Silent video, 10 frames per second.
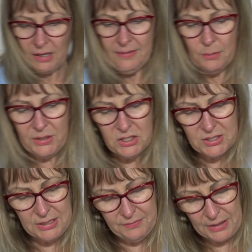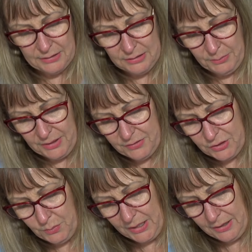And then we just give that a little bit of a
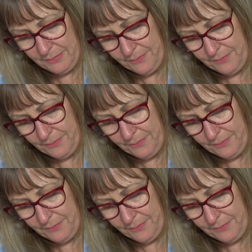swig.